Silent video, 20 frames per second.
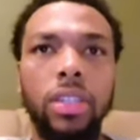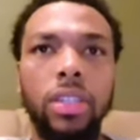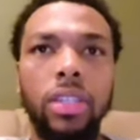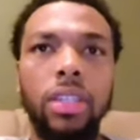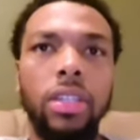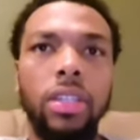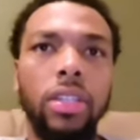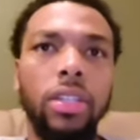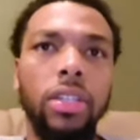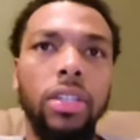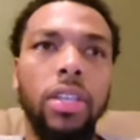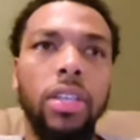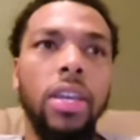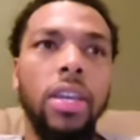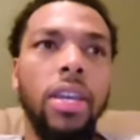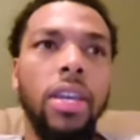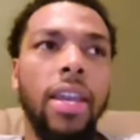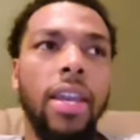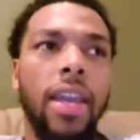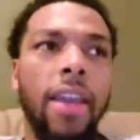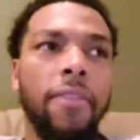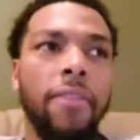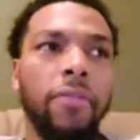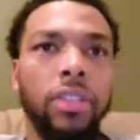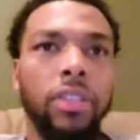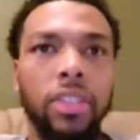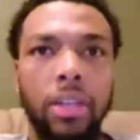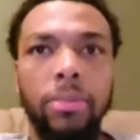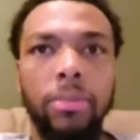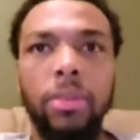And then
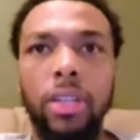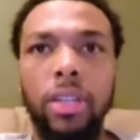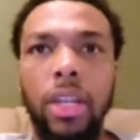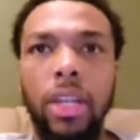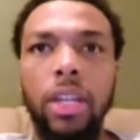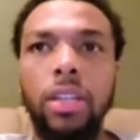if it's something